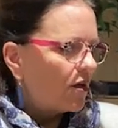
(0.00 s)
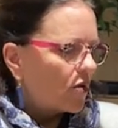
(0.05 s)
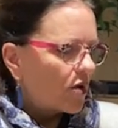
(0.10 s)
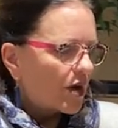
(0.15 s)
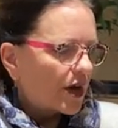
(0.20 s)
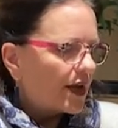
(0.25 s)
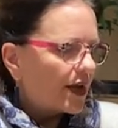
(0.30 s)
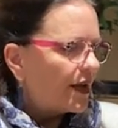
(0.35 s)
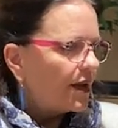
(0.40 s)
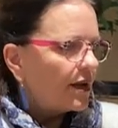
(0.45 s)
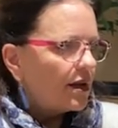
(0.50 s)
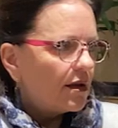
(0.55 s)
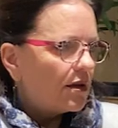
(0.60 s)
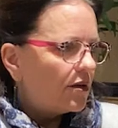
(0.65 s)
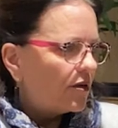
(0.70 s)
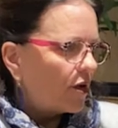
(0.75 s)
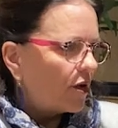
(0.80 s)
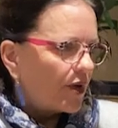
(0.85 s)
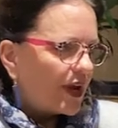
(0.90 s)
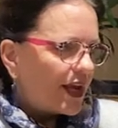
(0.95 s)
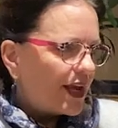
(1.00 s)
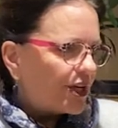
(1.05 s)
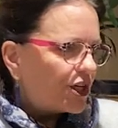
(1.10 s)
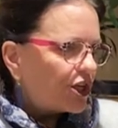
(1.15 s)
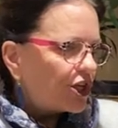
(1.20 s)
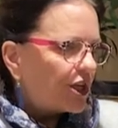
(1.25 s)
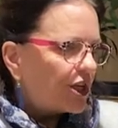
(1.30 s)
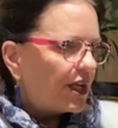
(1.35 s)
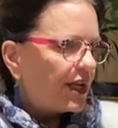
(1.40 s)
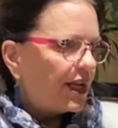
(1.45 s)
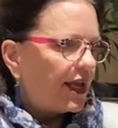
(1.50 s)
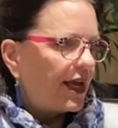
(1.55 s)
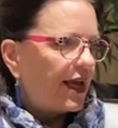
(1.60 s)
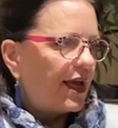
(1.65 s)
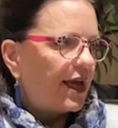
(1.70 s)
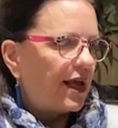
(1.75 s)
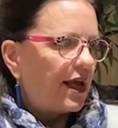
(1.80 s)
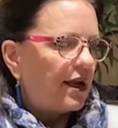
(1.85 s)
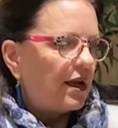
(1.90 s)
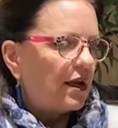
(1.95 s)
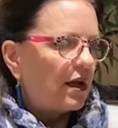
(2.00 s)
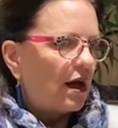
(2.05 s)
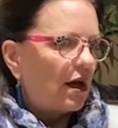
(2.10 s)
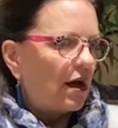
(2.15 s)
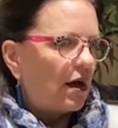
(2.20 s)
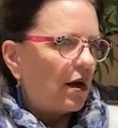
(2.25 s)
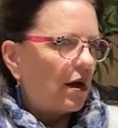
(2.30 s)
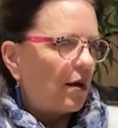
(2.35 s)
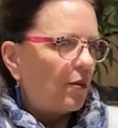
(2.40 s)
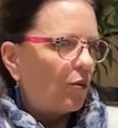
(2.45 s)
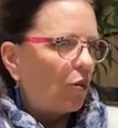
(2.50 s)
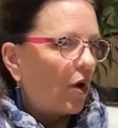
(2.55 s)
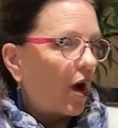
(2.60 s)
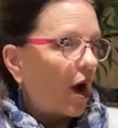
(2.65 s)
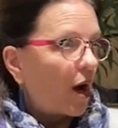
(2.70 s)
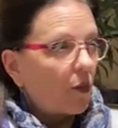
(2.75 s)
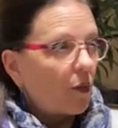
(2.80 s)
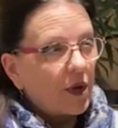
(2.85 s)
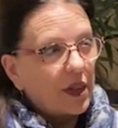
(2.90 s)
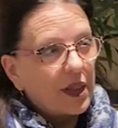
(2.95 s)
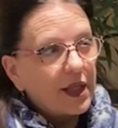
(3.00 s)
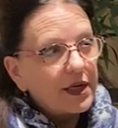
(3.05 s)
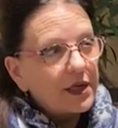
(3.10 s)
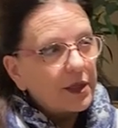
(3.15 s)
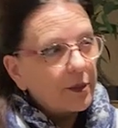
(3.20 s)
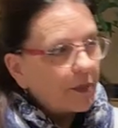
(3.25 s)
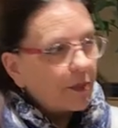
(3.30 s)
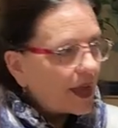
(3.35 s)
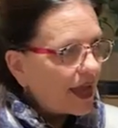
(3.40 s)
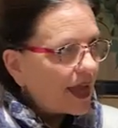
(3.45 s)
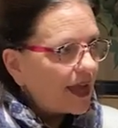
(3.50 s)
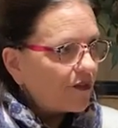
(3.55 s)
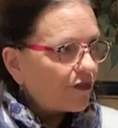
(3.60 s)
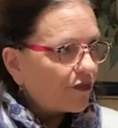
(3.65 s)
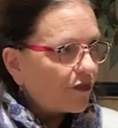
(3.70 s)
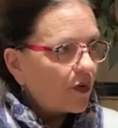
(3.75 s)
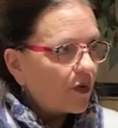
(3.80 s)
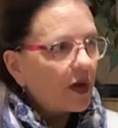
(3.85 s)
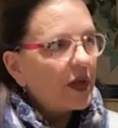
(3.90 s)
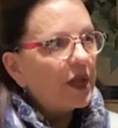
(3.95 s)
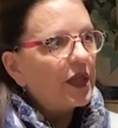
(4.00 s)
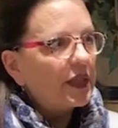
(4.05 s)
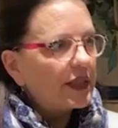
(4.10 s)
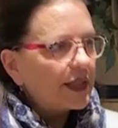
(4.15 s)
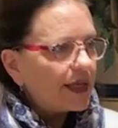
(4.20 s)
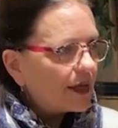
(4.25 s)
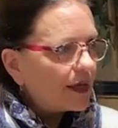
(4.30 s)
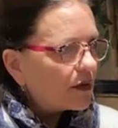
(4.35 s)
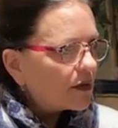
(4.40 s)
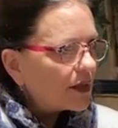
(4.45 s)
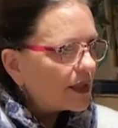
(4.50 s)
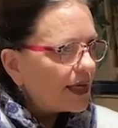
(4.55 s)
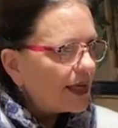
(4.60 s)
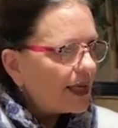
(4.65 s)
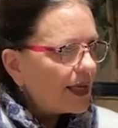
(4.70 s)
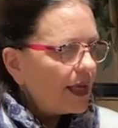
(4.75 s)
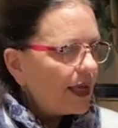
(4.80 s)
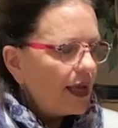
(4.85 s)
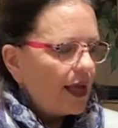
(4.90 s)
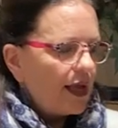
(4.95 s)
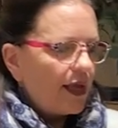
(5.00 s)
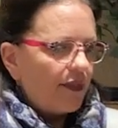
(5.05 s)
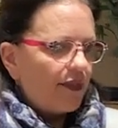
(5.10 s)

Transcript: organ donation and are willing to pay for it illegally,